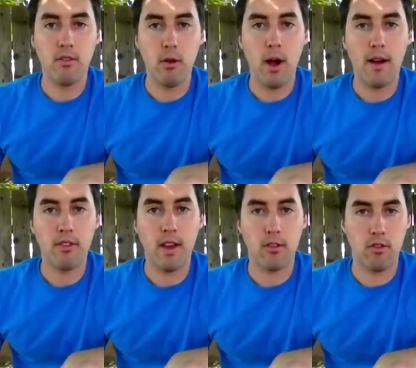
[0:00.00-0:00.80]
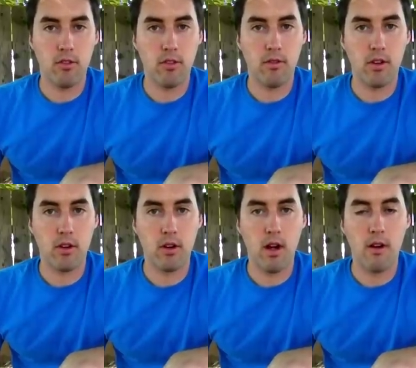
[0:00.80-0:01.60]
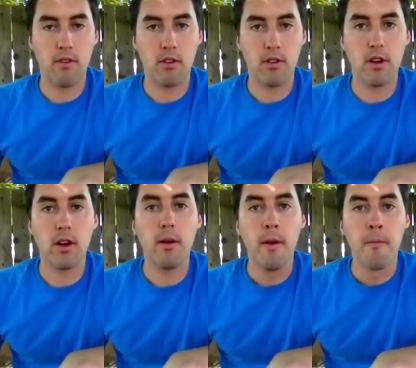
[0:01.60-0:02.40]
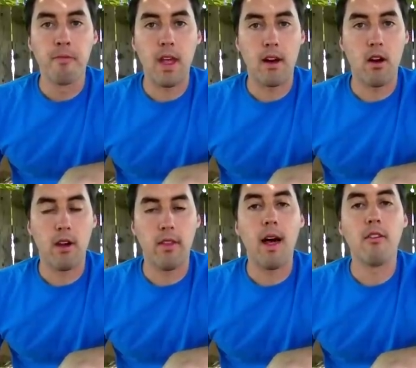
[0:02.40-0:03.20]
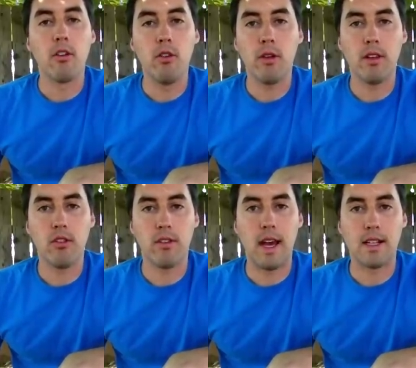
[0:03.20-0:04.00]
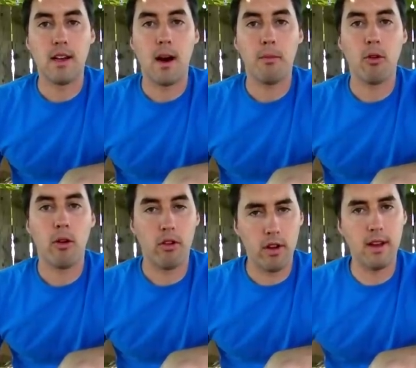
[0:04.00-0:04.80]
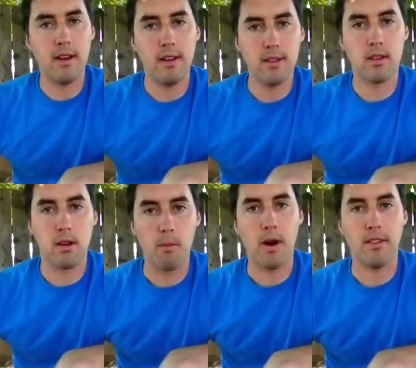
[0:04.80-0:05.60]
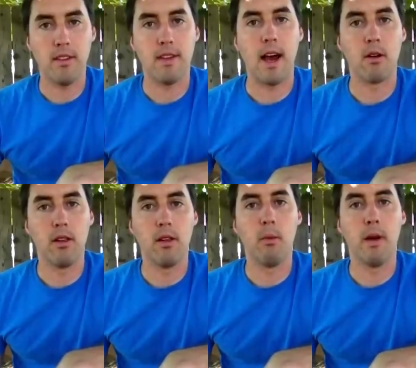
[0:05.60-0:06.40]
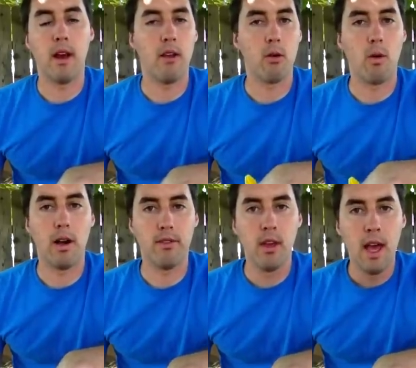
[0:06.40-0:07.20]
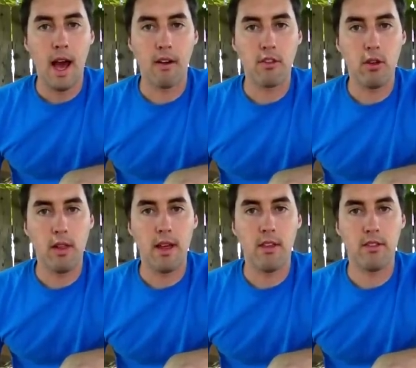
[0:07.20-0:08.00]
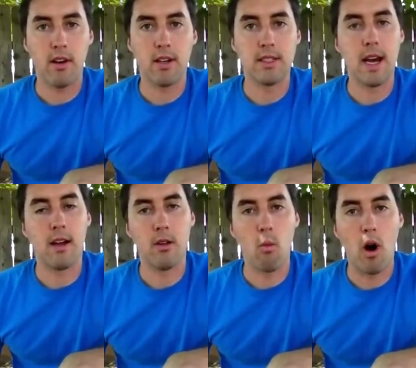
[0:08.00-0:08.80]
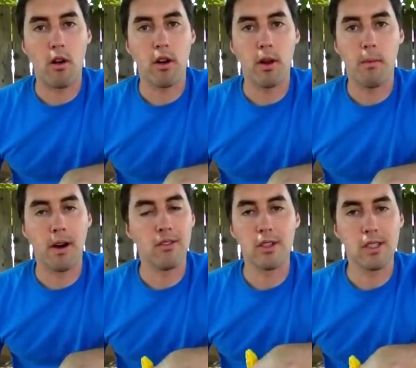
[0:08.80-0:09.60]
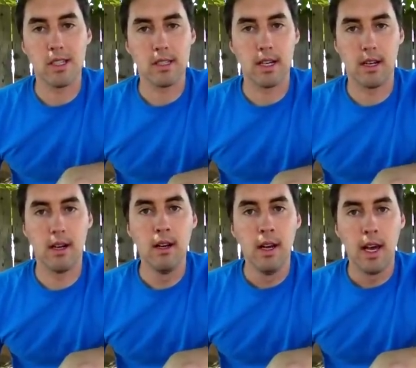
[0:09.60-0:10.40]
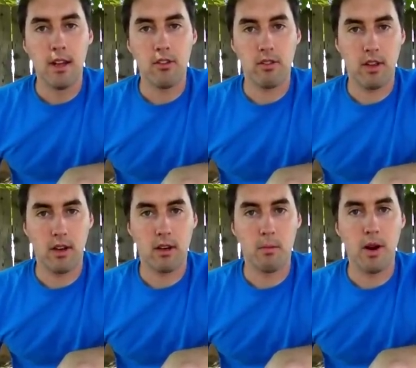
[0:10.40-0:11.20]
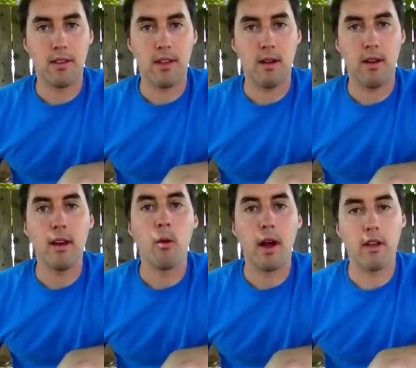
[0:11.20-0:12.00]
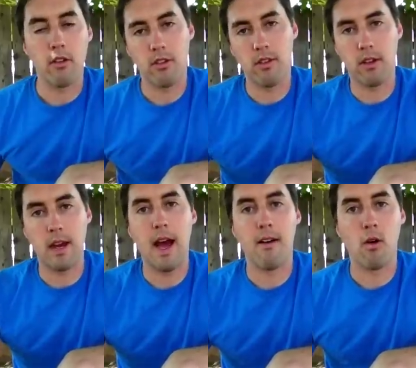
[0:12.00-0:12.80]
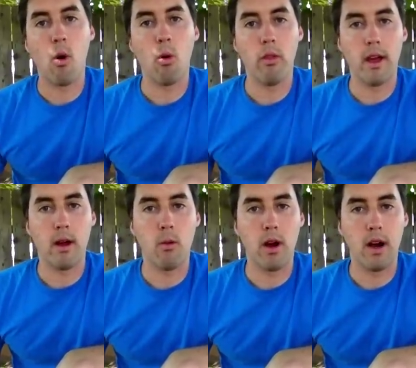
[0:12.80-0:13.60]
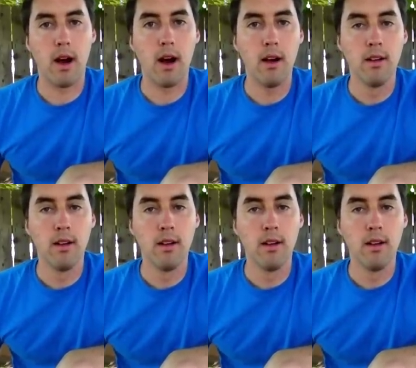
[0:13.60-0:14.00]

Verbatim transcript: if you have sections of your of your dirt that are unlevel, you can just add topsoil. You're going to need to compress it down a little bit. Otherwise, after you lay the sod down and water it a bunch, it's just gonna it's just gonna compress down anyway, and you're still going to have a hole there where uh,